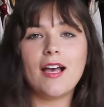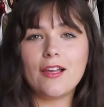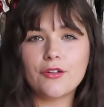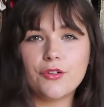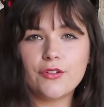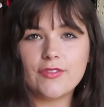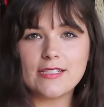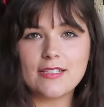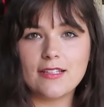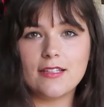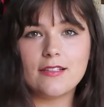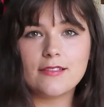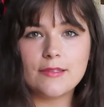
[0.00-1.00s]
I don't know if I
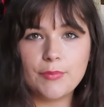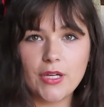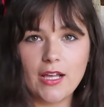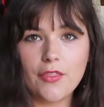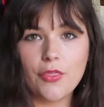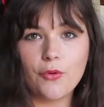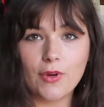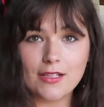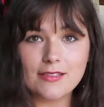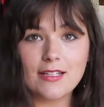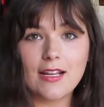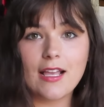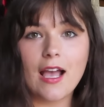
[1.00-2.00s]
said this, but the
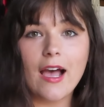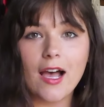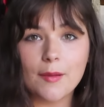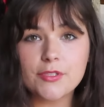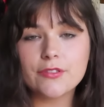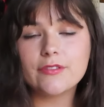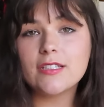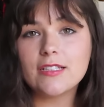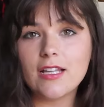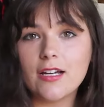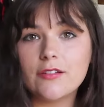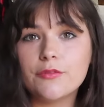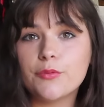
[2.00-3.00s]
ones that I absolutely
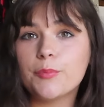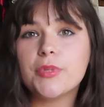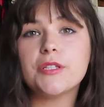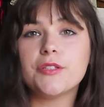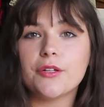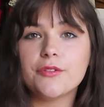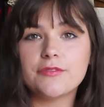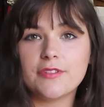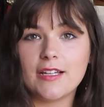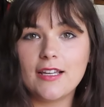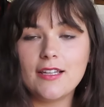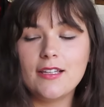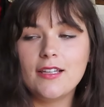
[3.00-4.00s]
love but don't
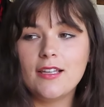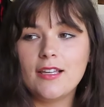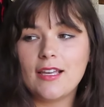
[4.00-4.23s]
fit